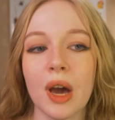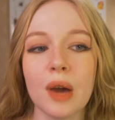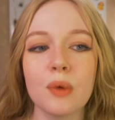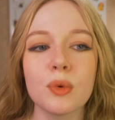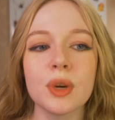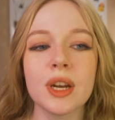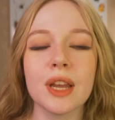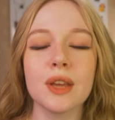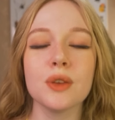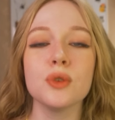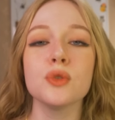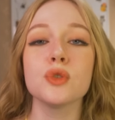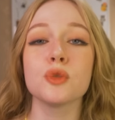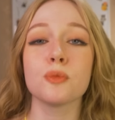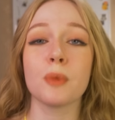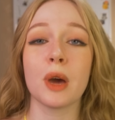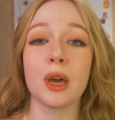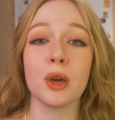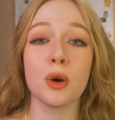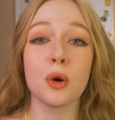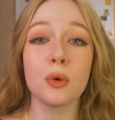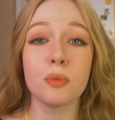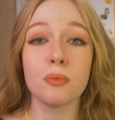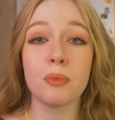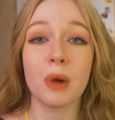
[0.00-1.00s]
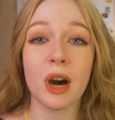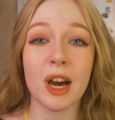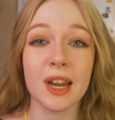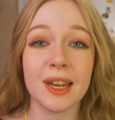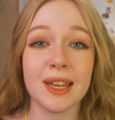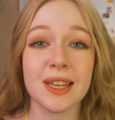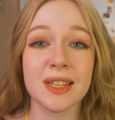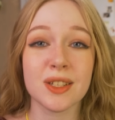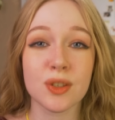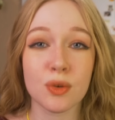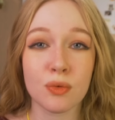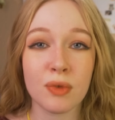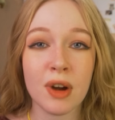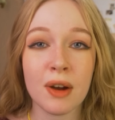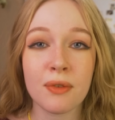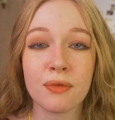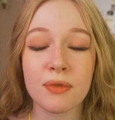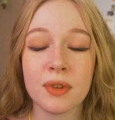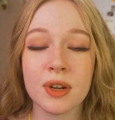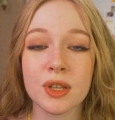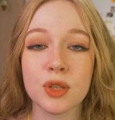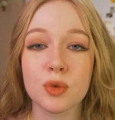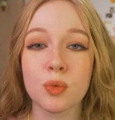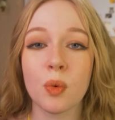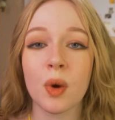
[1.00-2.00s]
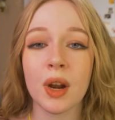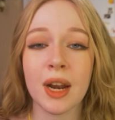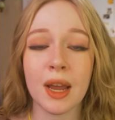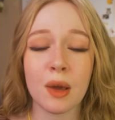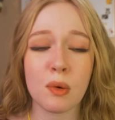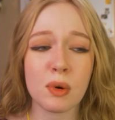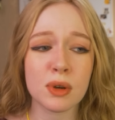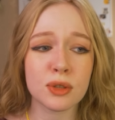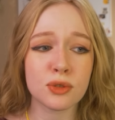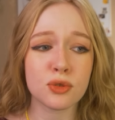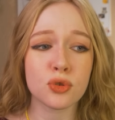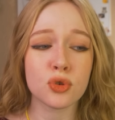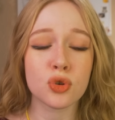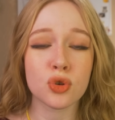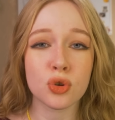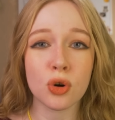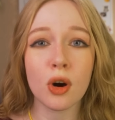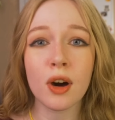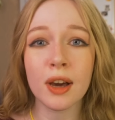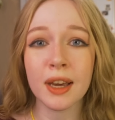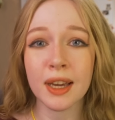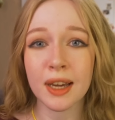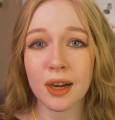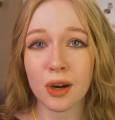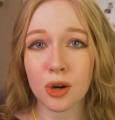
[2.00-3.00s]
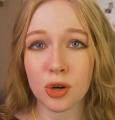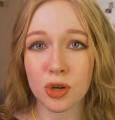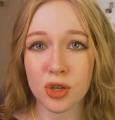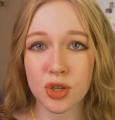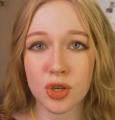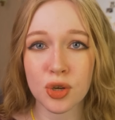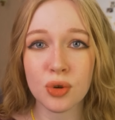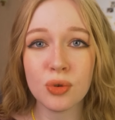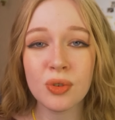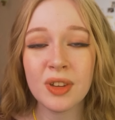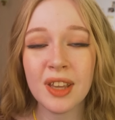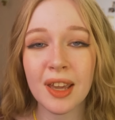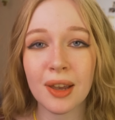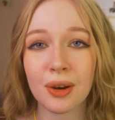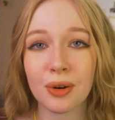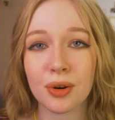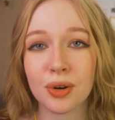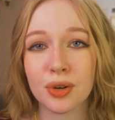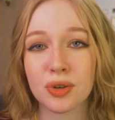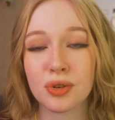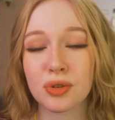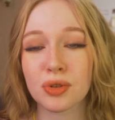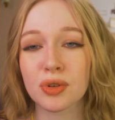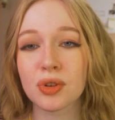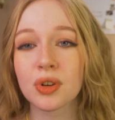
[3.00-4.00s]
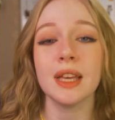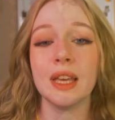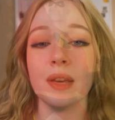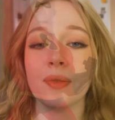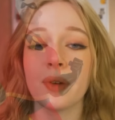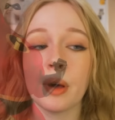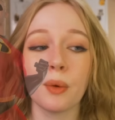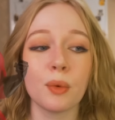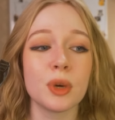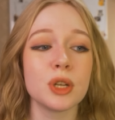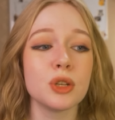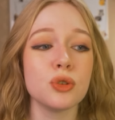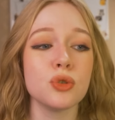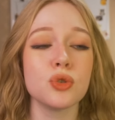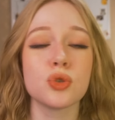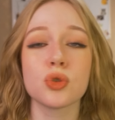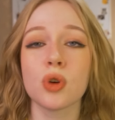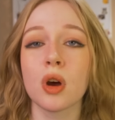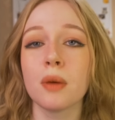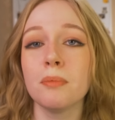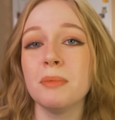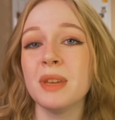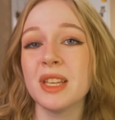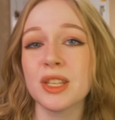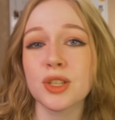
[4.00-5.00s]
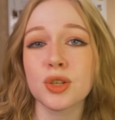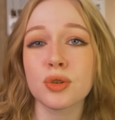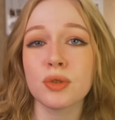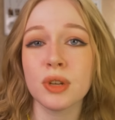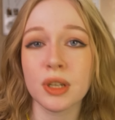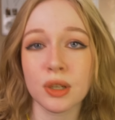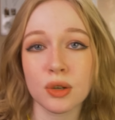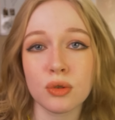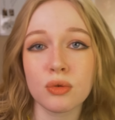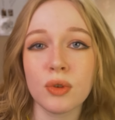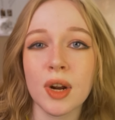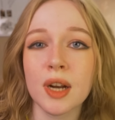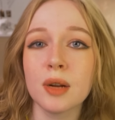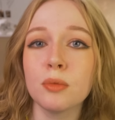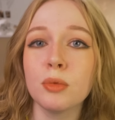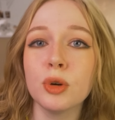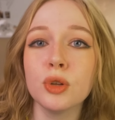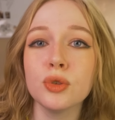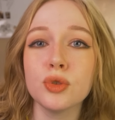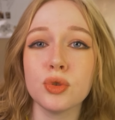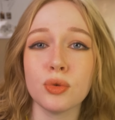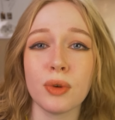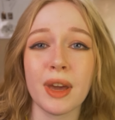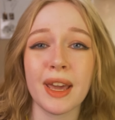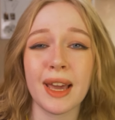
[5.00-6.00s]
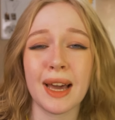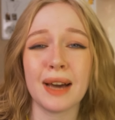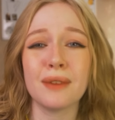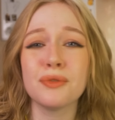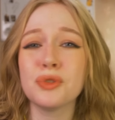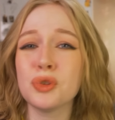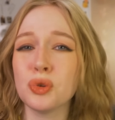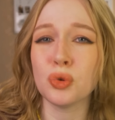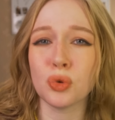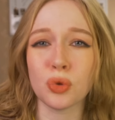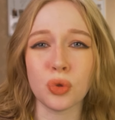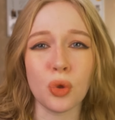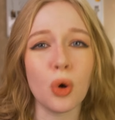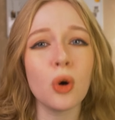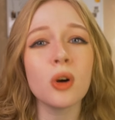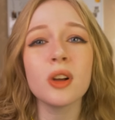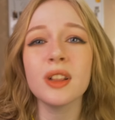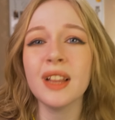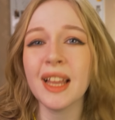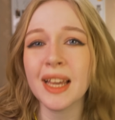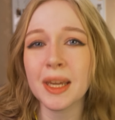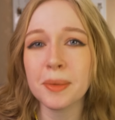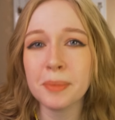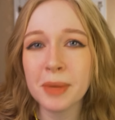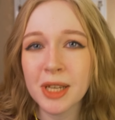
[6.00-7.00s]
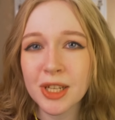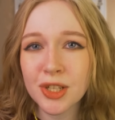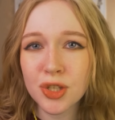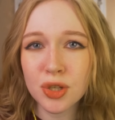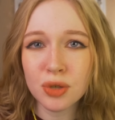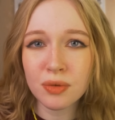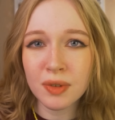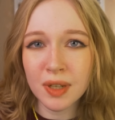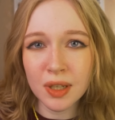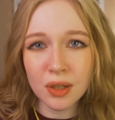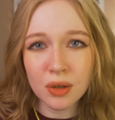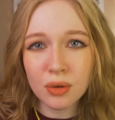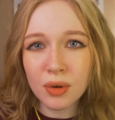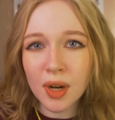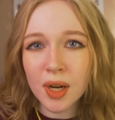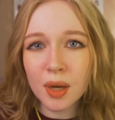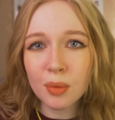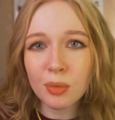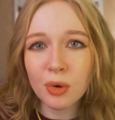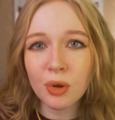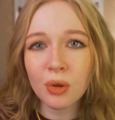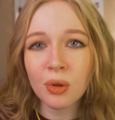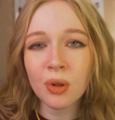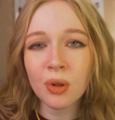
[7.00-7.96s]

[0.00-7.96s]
would I use my own body as a reference when I want to draw a cartoon character? If I want to draw Mr. Incredible, do I have to look like Mr. Incredible?